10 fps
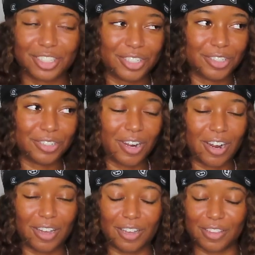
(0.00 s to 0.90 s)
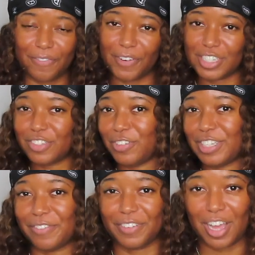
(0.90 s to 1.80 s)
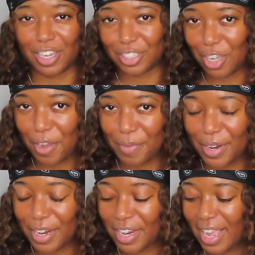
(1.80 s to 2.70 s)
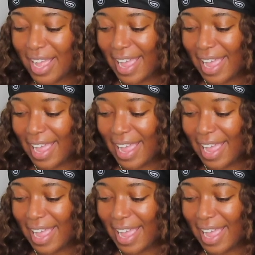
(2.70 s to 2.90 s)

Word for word: to uh, the first week of Vlogtober,